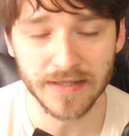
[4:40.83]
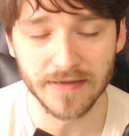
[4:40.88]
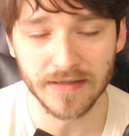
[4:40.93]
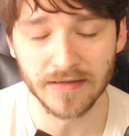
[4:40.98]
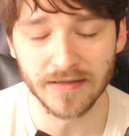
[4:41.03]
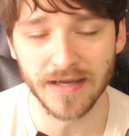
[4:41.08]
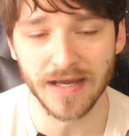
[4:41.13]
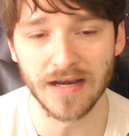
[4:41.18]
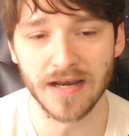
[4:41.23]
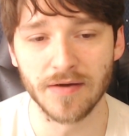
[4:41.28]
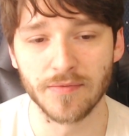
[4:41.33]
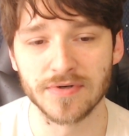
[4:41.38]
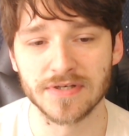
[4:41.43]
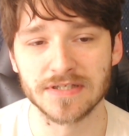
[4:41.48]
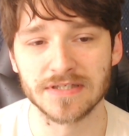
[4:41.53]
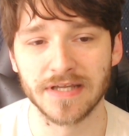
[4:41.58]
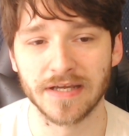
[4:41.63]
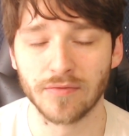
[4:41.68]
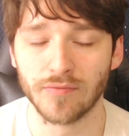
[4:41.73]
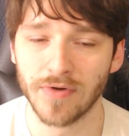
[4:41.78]
And then Leon Edwards
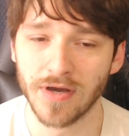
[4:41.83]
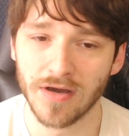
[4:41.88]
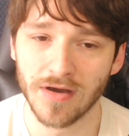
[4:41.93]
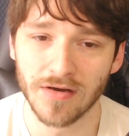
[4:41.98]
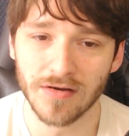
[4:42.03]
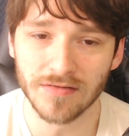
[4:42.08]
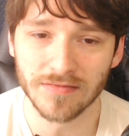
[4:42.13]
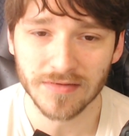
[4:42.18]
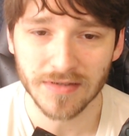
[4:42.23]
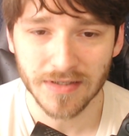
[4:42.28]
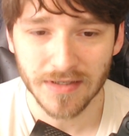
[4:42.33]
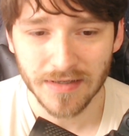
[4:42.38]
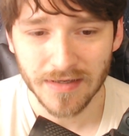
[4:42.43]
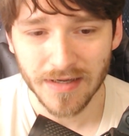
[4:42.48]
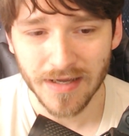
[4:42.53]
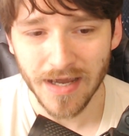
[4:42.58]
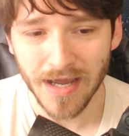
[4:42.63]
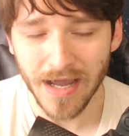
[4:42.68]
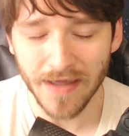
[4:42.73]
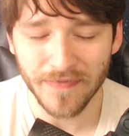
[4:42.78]
is like, well,
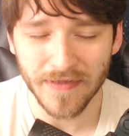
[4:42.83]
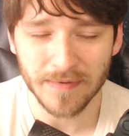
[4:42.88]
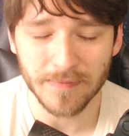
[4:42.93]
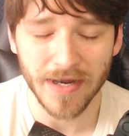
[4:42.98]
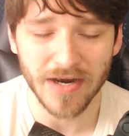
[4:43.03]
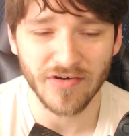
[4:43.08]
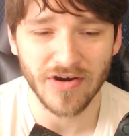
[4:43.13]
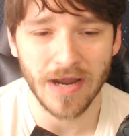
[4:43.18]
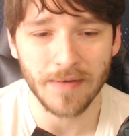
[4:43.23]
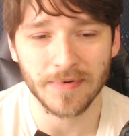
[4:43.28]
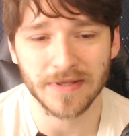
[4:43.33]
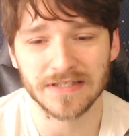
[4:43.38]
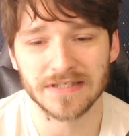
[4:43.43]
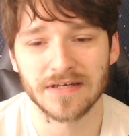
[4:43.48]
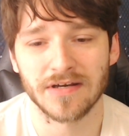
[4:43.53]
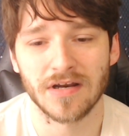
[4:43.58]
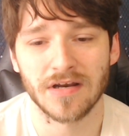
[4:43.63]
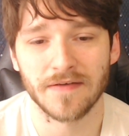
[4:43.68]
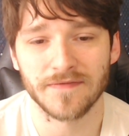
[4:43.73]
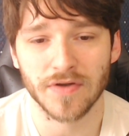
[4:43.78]
I think my grappling is
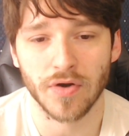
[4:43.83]
good enough